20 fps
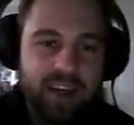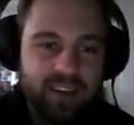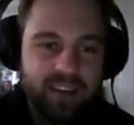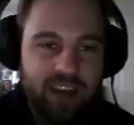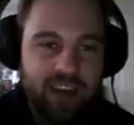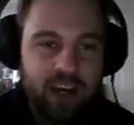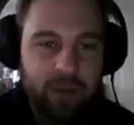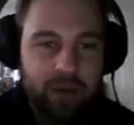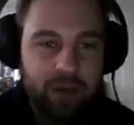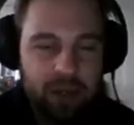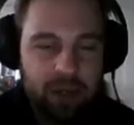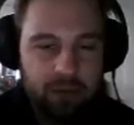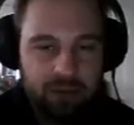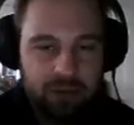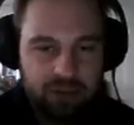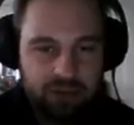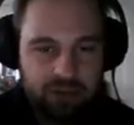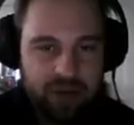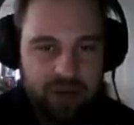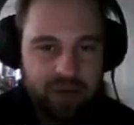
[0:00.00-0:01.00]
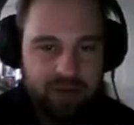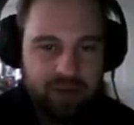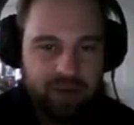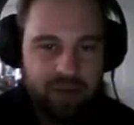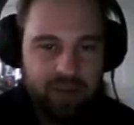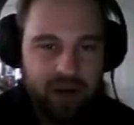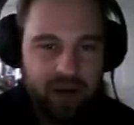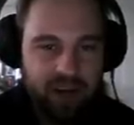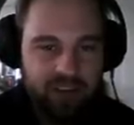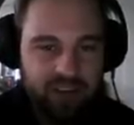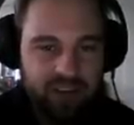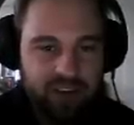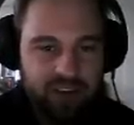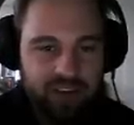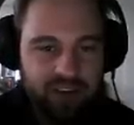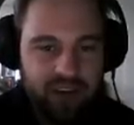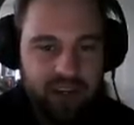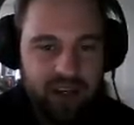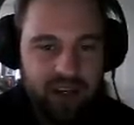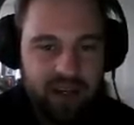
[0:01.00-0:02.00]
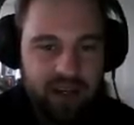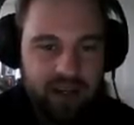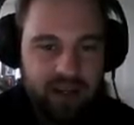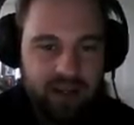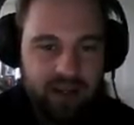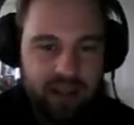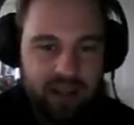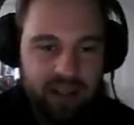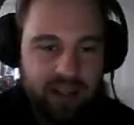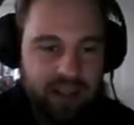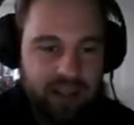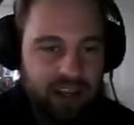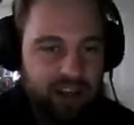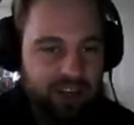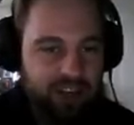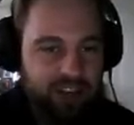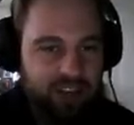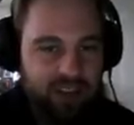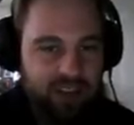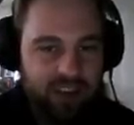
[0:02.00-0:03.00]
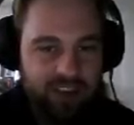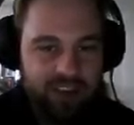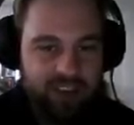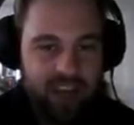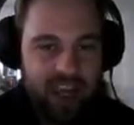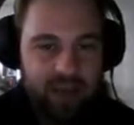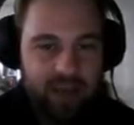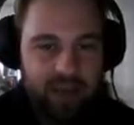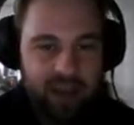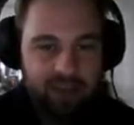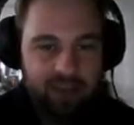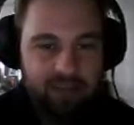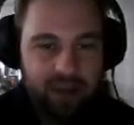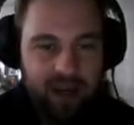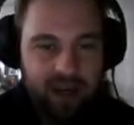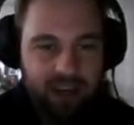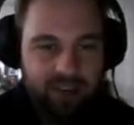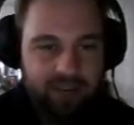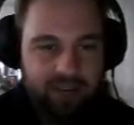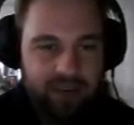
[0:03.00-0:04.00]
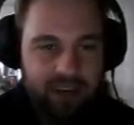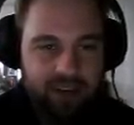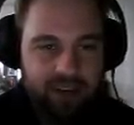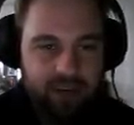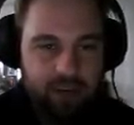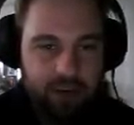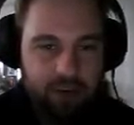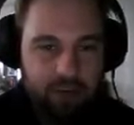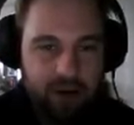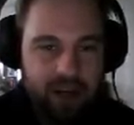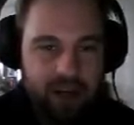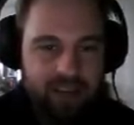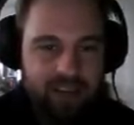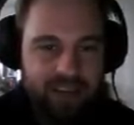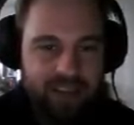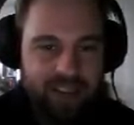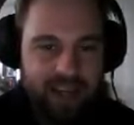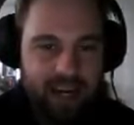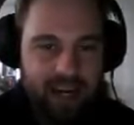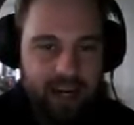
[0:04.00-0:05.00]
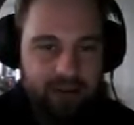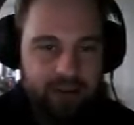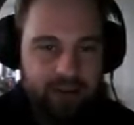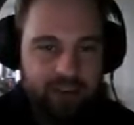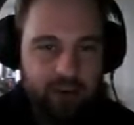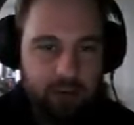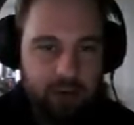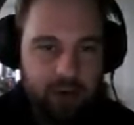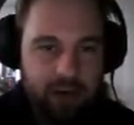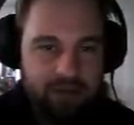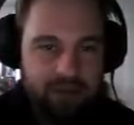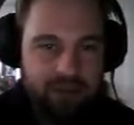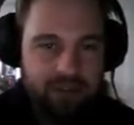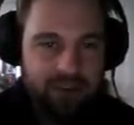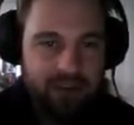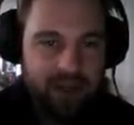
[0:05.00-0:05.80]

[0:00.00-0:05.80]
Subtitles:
Talk about equal treatment for the monsters. And yes, this game has boss fights. You will run into tyrants quite a few